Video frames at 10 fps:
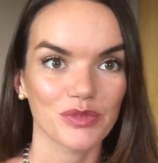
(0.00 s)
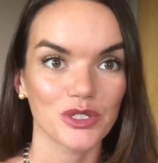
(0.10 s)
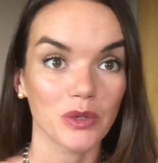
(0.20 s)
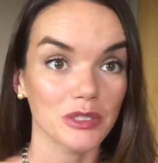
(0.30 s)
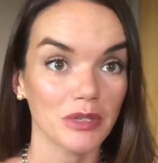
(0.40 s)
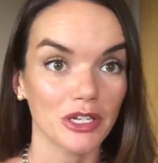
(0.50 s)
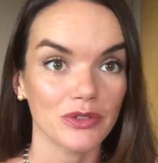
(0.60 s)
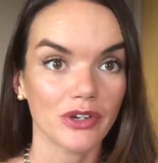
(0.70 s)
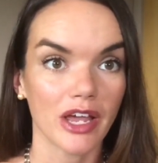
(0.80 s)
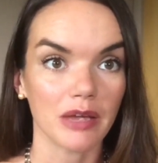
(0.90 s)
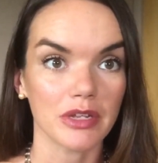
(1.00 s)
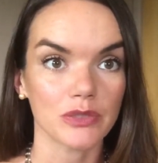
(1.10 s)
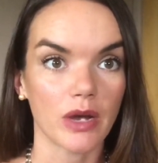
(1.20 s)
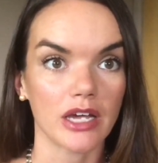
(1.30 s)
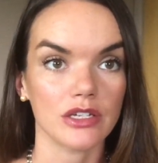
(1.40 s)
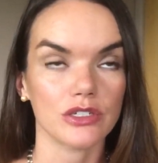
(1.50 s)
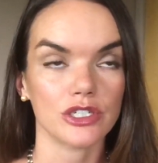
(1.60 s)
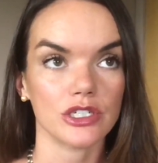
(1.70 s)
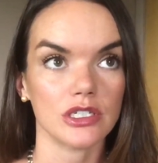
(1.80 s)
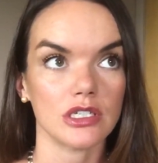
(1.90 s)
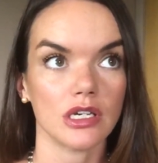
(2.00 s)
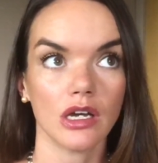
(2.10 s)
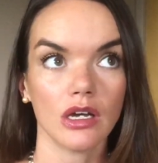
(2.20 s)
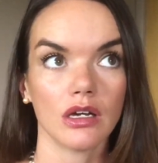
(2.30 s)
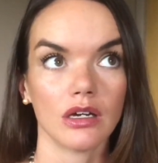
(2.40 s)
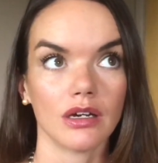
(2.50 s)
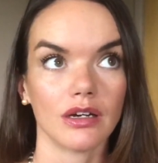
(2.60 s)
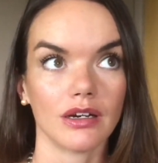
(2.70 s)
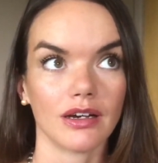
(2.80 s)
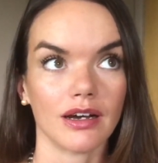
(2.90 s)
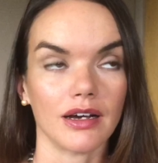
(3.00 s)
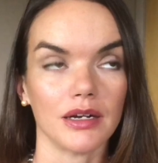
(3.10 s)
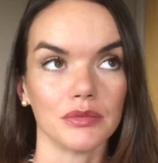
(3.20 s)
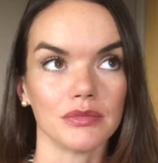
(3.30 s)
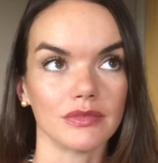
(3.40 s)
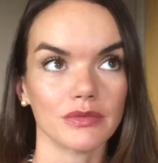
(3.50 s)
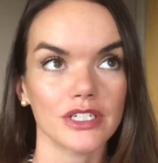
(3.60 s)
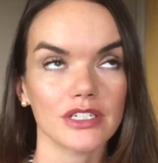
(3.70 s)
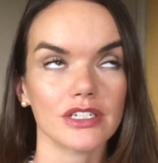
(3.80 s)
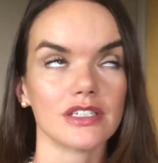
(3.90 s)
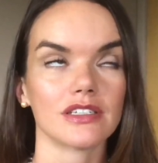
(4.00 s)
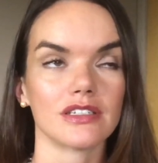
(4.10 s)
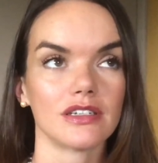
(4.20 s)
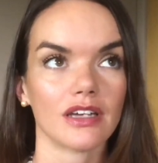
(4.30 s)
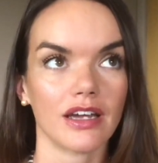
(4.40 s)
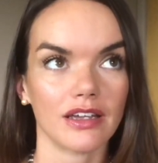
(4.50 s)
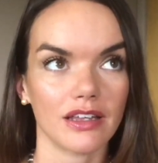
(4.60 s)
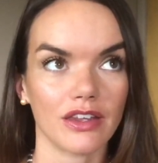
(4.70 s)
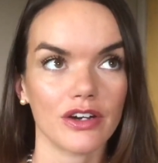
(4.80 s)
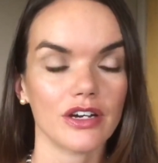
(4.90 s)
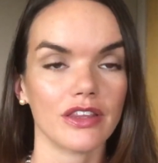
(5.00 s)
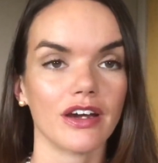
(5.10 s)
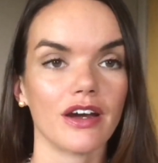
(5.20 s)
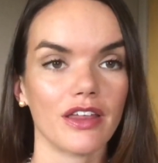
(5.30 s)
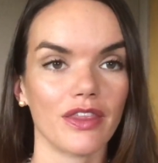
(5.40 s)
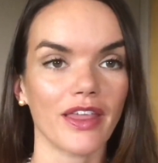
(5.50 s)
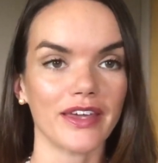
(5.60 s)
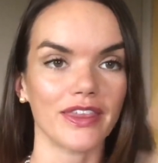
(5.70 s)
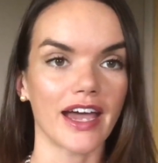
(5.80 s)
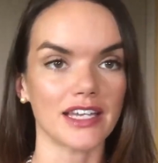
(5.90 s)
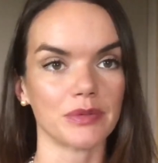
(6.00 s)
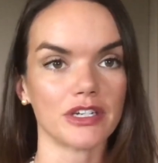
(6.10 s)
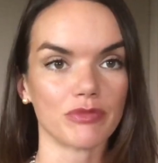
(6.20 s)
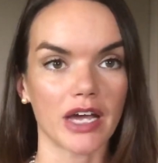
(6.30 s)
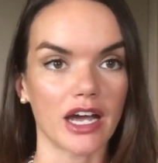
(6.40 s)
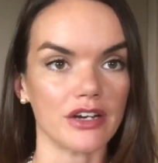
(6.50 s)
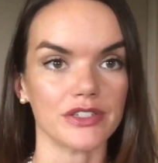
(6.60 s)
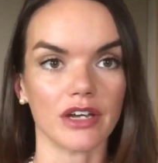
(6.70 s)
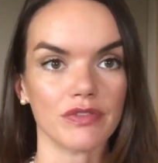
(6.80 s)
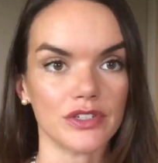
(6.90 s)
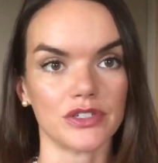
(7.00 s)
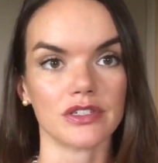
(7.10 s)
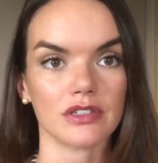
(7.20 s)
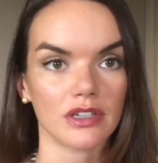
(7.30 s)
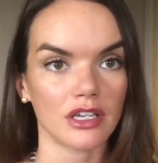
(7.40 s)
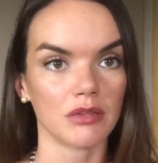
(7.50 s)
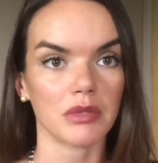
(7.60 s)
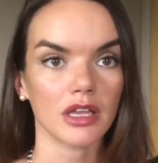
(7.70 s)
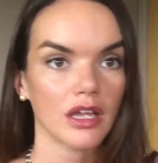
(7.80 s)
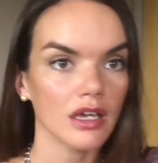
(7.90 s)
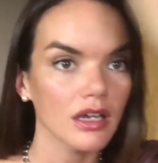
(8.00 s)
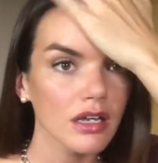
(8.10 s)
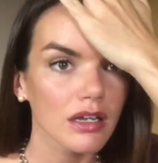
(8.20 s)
she wants me to use her name. That's why she which is just they're like, the aspect of my higher self is just looking at me like